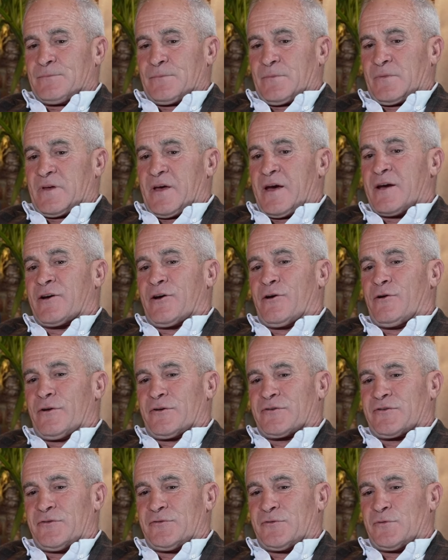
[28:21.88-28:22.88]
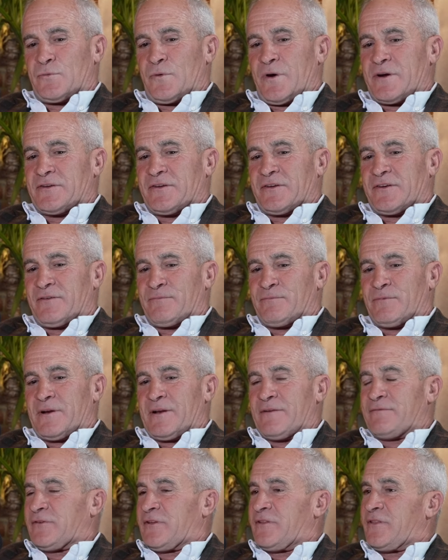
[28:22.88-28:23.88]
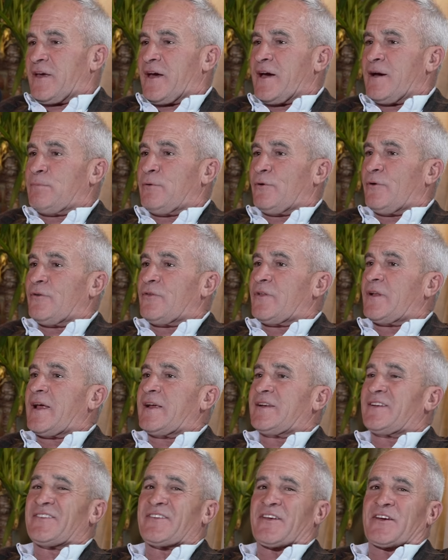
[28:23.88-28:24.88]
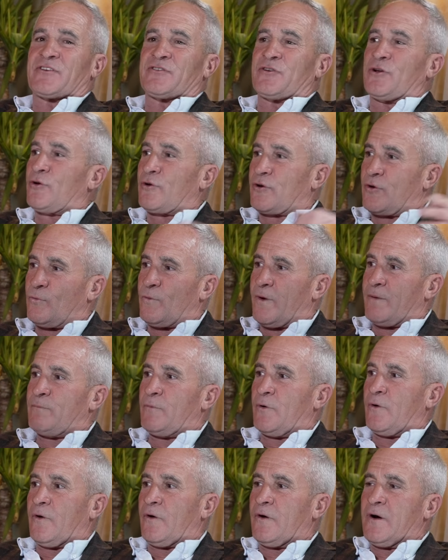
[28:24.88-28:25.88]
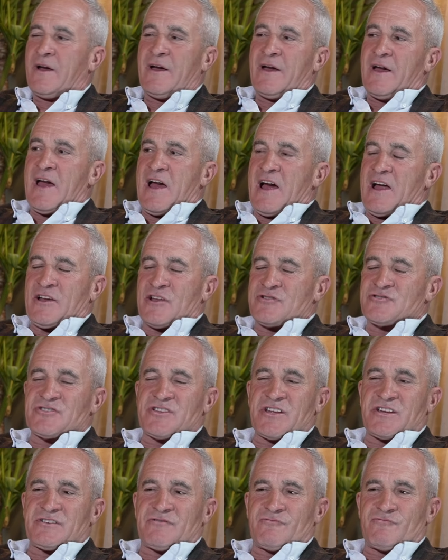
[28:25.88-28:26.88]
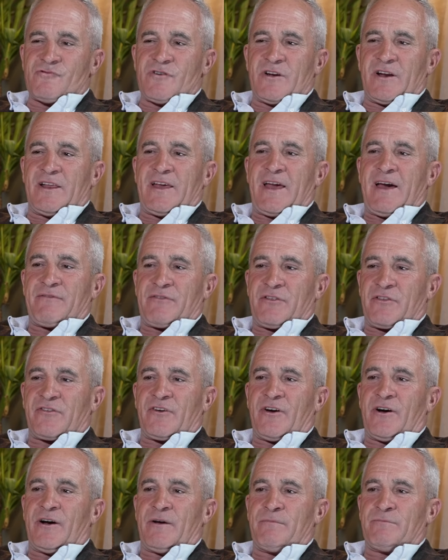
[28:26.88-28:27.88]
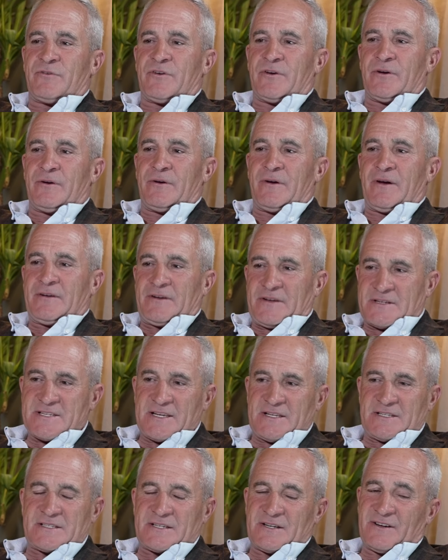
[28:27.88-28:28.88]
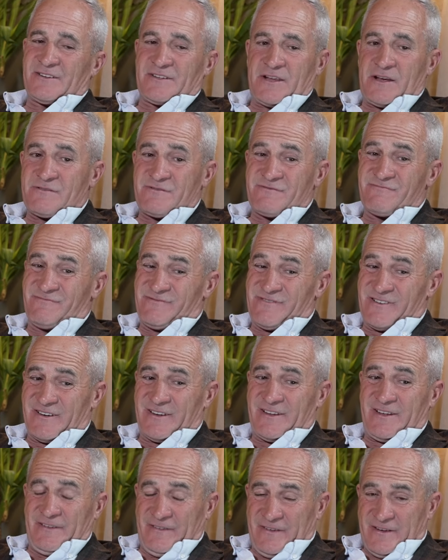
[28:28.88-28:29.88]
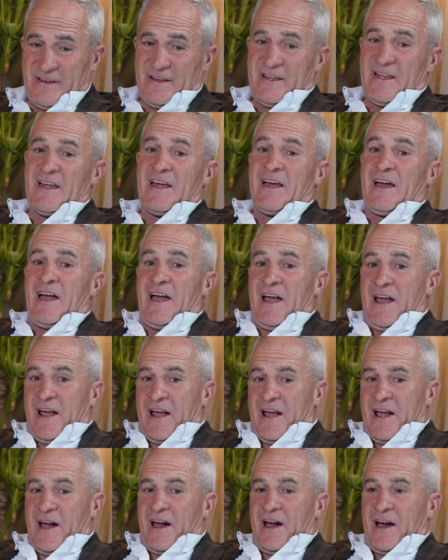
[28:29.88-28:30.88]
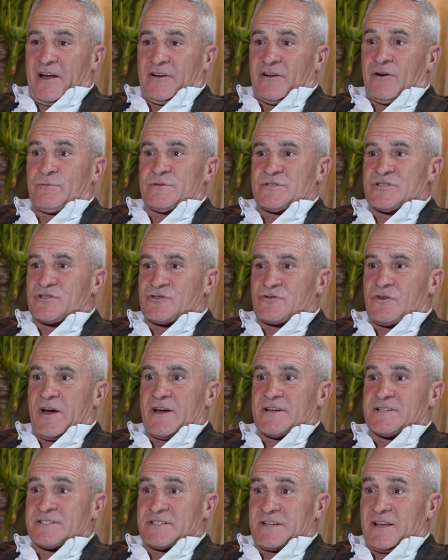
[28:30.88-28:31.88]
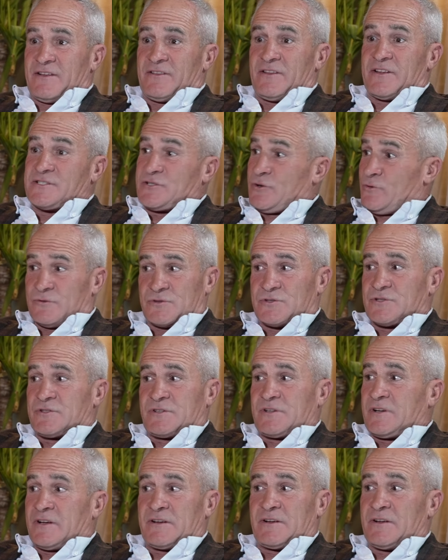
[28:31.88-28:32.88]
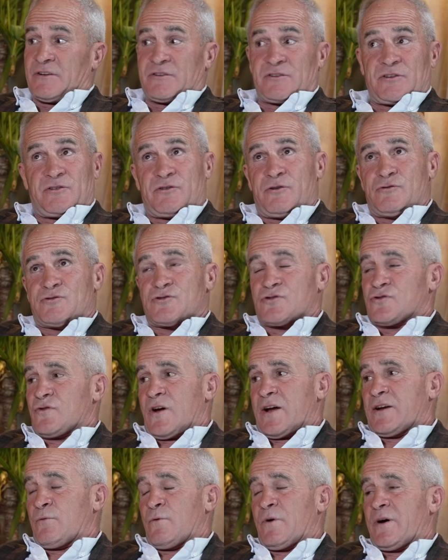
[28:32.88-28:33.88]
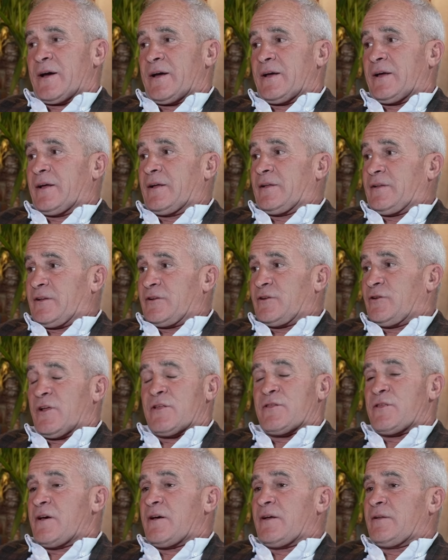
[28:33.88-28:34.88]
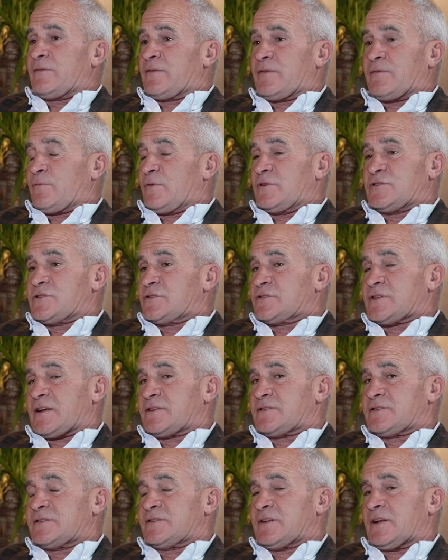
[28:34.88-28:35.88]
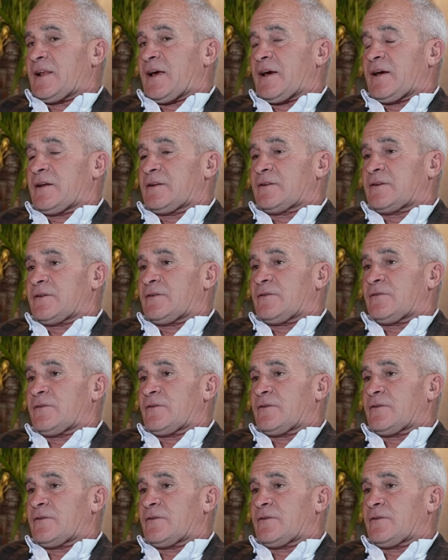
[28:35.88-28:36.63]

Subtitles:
Gay Gulix was waiting to give me a lift to the airport, and the lady said, "Can you look at one more?" And I didn't really have the time to, and I said to her, "I don't really," and I was stressed, and this horse knew straight away, and we just had to delay it till